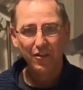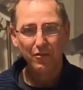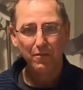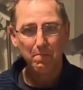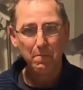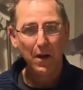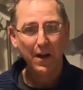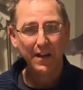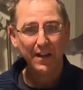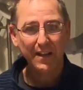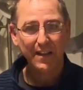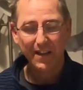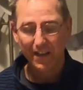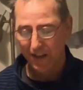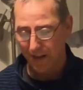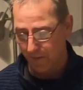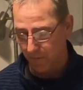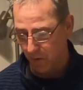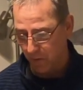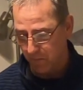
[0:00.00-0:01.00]
the pike
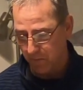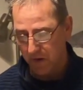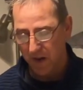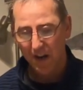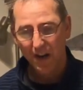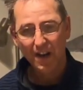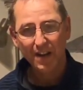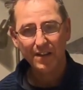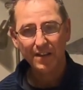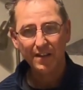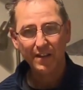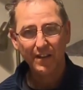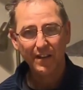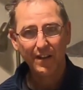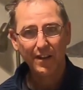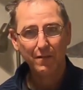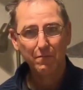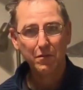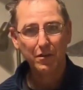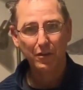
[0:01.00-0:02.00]
came up behind it
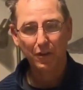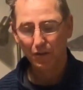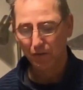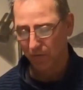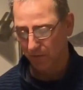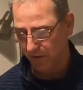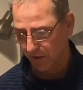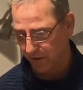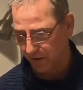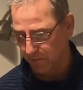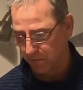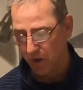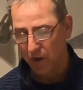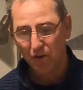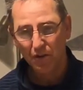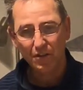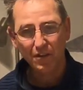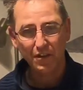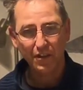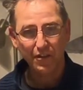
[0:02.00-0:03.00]
and absolutely
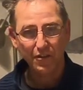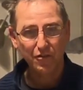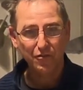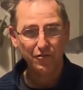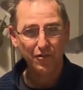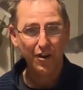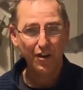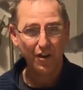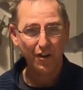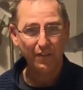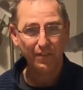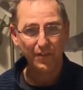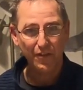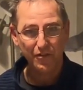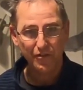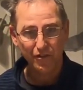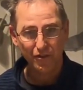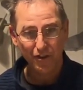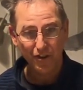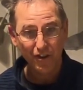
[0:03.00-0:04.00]
smoked it straight off
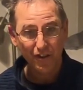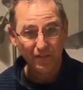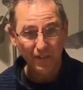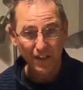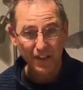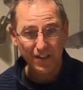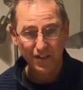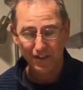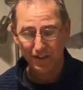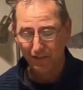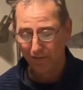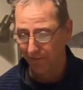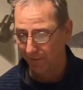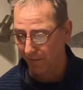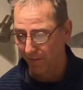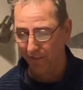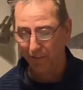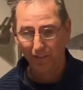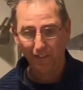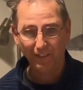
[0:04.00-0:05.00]
at surface.
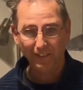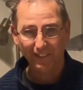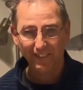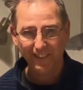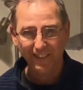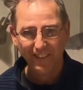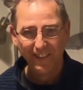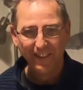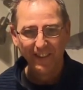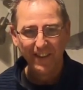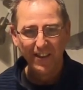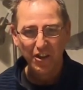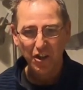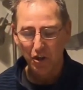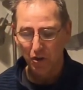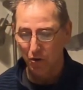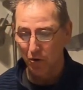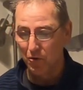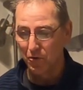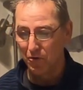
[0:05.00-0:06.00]

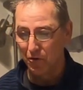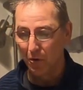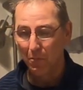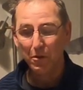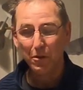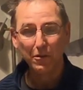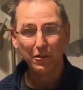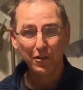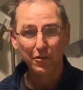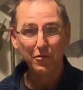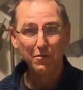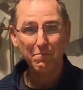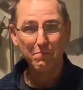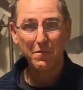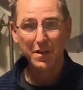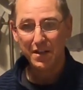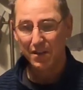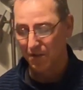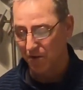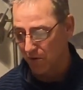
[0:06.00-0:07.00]
Good double, a good
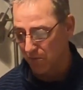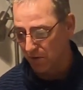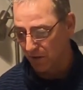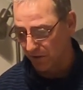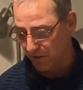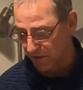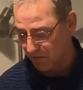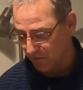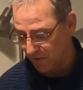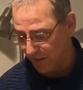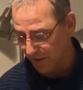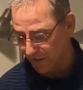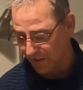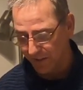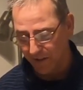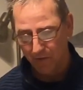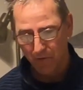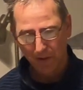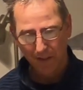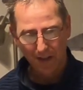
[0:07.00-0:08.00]
mid double as well,
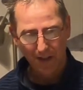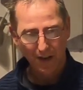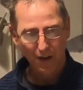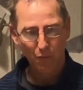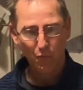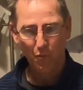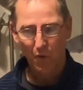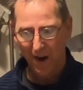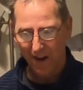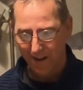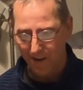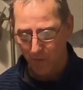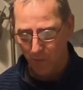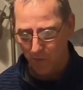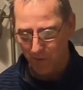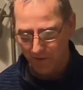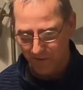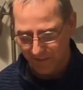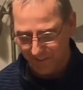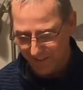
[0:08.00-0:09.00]
and I was like,
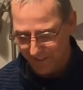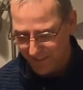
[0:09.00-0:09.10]
wow,